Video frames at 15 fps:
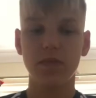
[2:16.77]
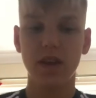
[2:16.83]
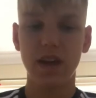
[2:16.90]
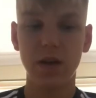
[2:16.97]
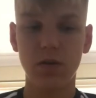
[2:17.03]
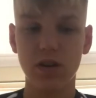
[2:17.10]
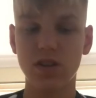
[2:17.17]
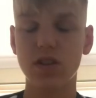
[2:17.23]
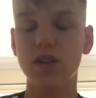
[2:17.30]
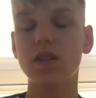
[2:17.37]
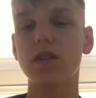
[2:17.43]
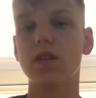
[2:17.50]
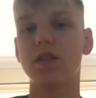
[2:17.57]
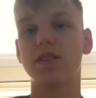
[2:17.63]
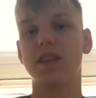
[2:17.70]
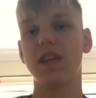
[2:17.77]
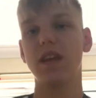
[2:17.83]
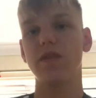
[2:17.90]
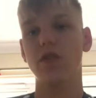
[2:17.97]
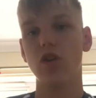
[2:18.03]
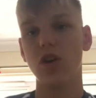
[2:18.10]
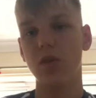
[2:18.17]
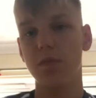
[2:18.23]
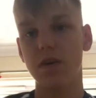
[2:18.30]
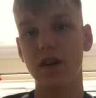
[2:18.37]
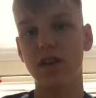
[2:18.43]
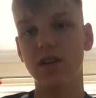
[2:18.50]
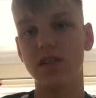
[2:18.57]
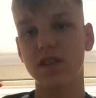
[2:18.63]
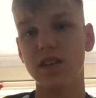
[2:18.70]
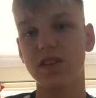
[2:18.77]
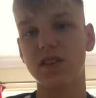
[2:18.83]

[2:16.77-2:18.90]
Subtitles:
He was Steve Cooper's